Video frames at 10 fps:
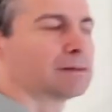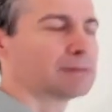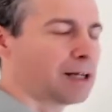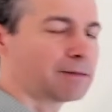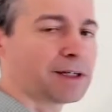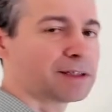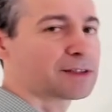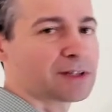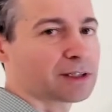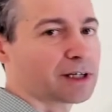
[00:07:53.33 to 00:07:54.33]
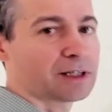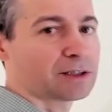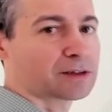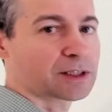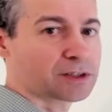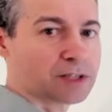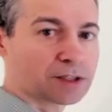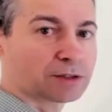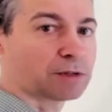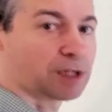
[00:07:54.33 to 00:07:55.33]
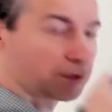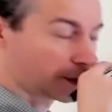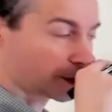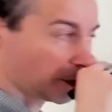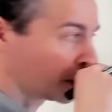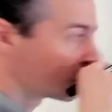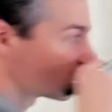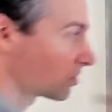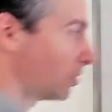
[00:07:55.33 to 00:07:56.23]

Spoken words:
I read this thing. I don't think it's actually relevant to me. So